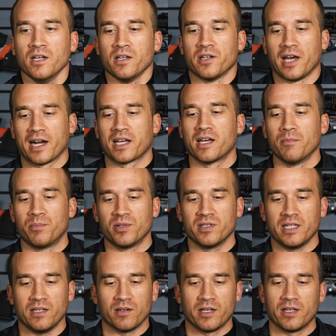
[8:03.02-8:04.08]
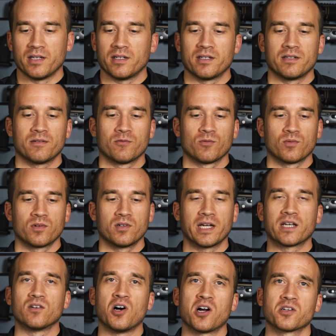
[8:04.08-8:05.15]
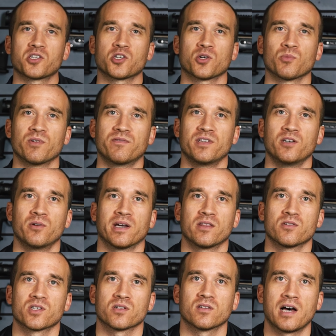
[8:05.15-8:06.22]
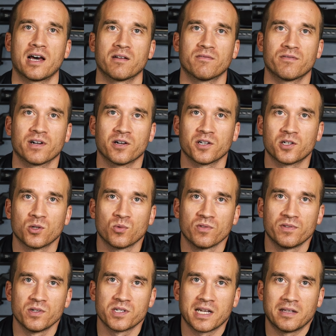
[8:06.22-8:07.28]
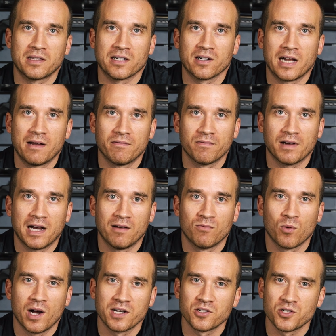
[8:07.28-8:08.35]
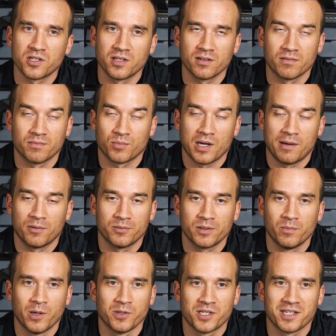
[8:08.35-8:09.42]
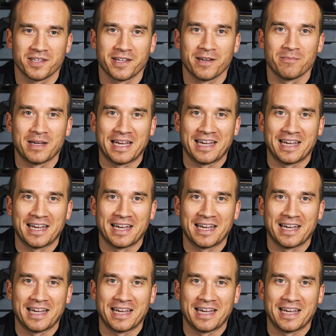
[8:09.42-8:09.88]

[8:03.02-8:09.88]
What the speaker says: Not a complete, like, long-term review, and there's a lot of very good reviews out there, and I've watched probably most of them,